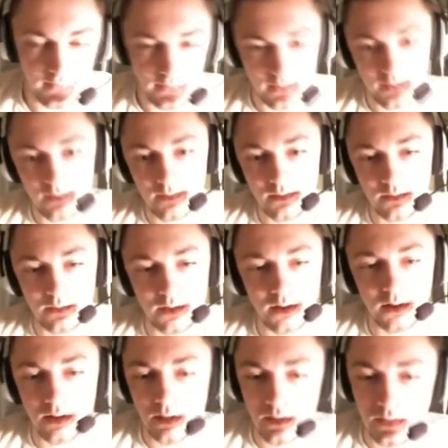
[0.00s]
here. It's
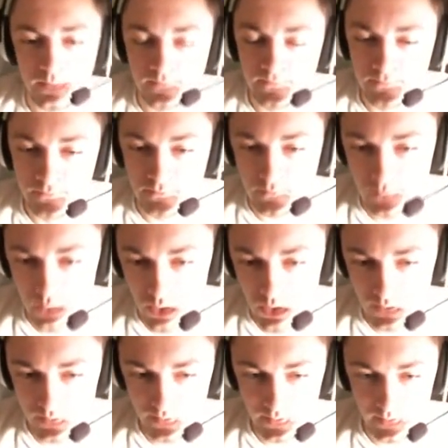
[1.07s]
weird.
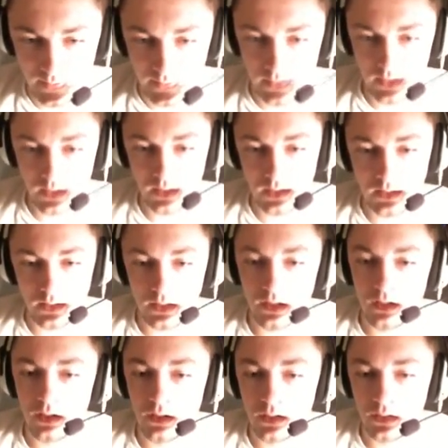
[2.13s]
Tripping my mind.
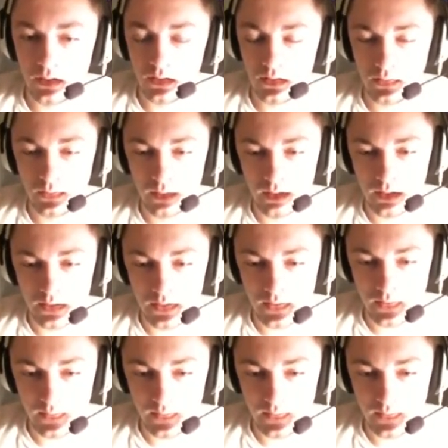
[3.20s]
But there's no